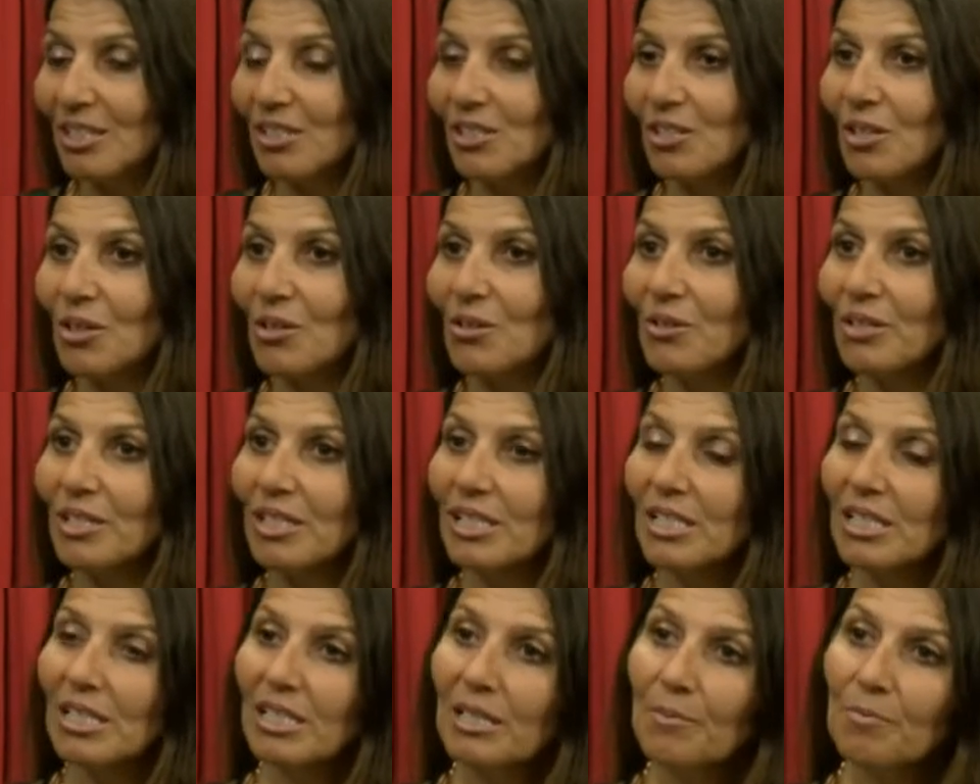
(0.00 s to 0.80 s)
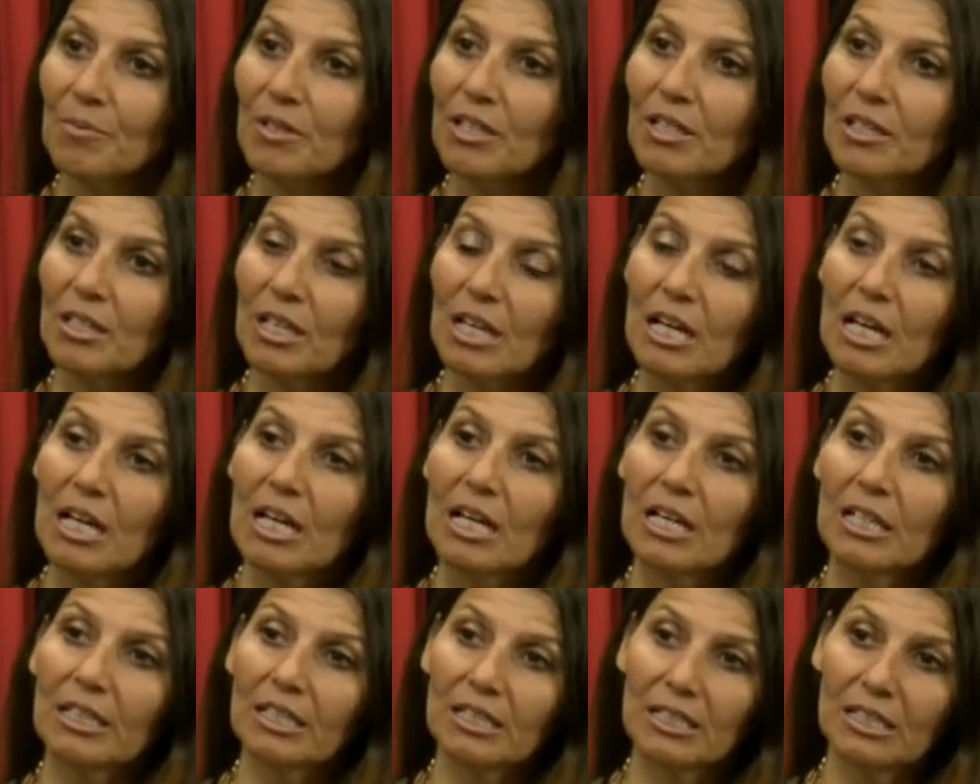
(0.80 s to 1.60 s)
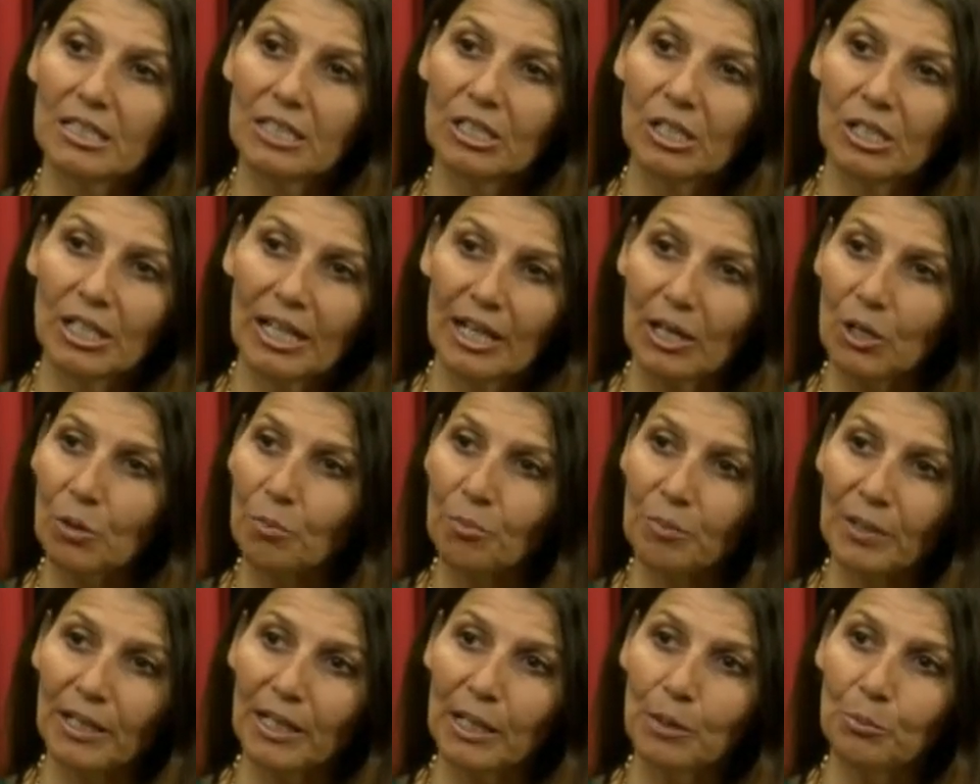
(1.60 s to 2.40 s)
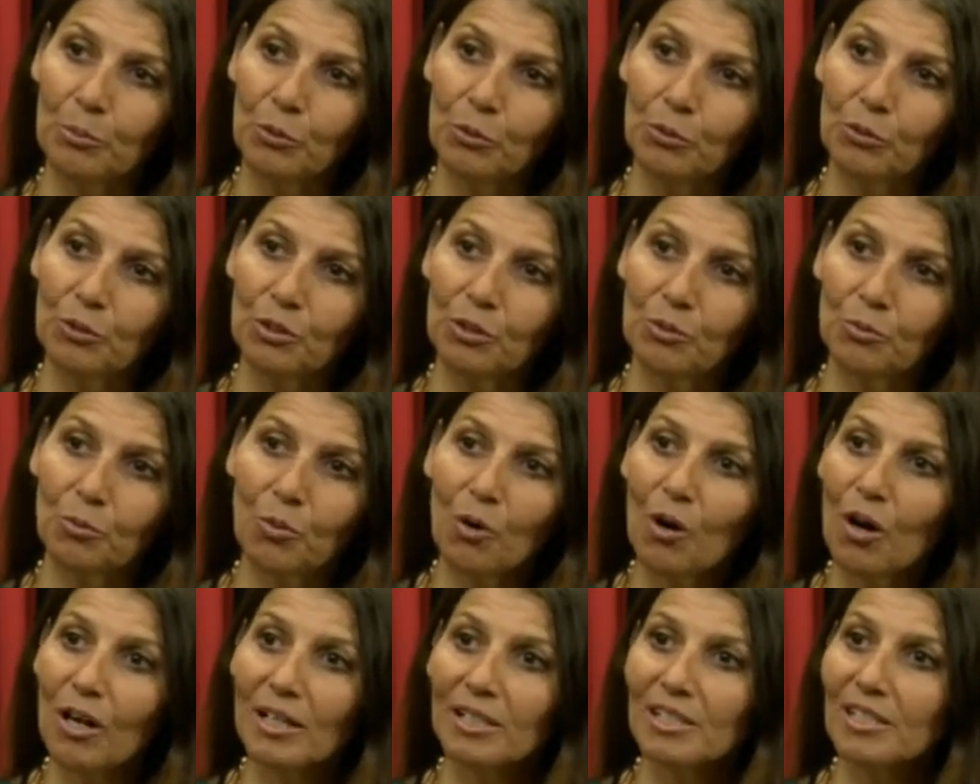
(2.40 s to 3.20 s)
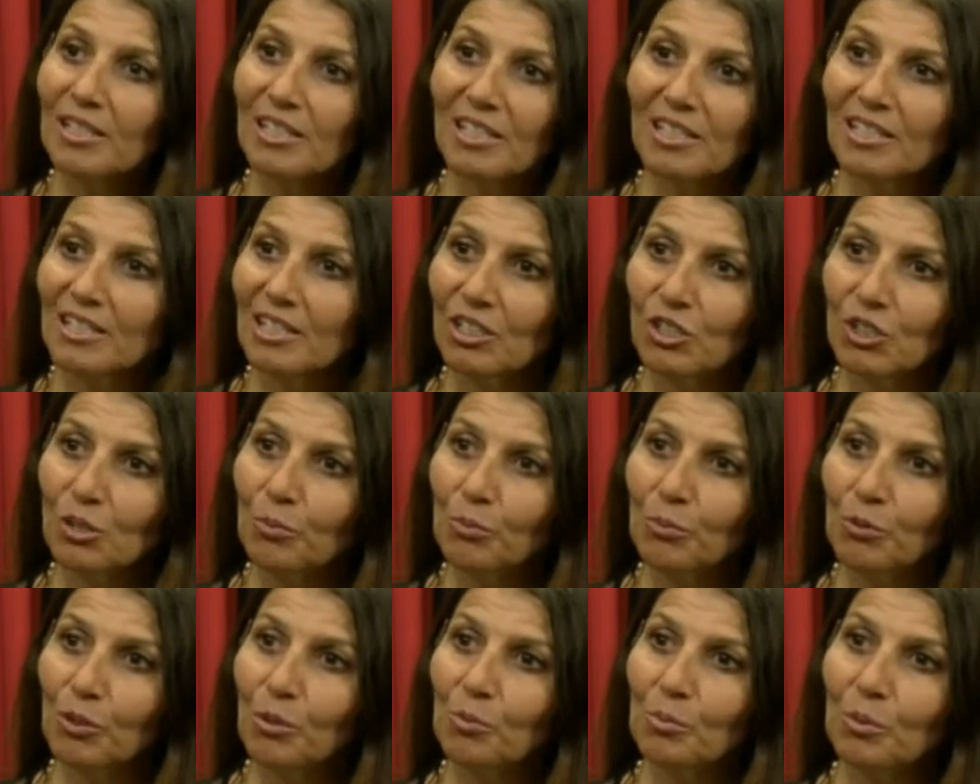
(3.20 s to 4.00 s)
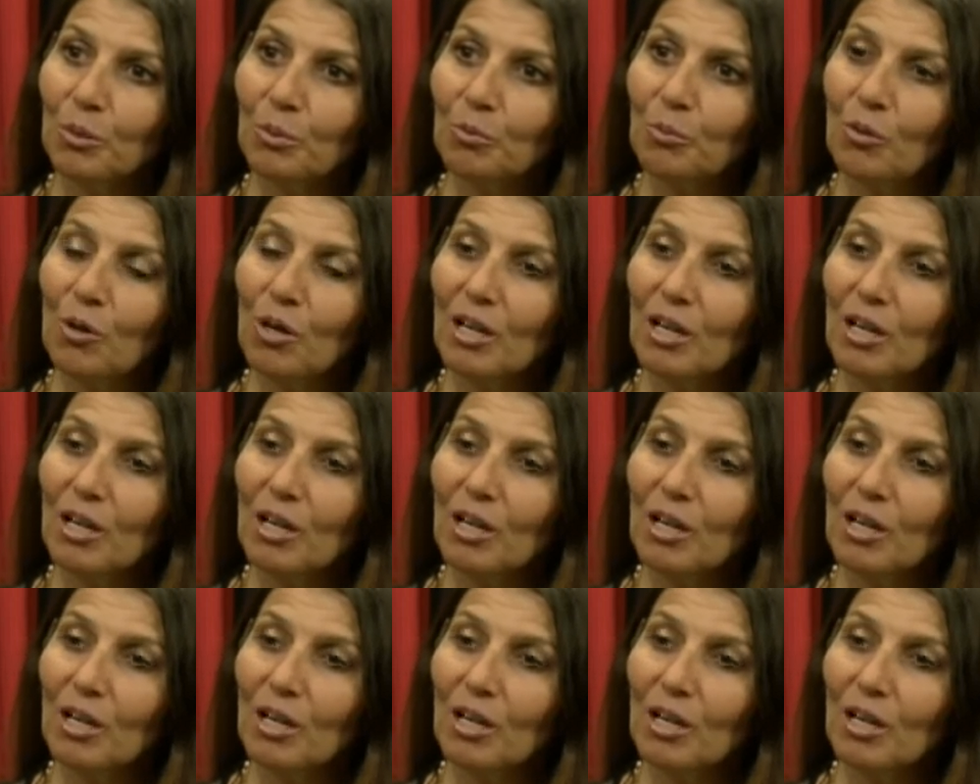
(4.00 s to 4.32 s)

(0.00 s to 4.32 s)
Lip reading: So is there something to help people to, why is this such a problem?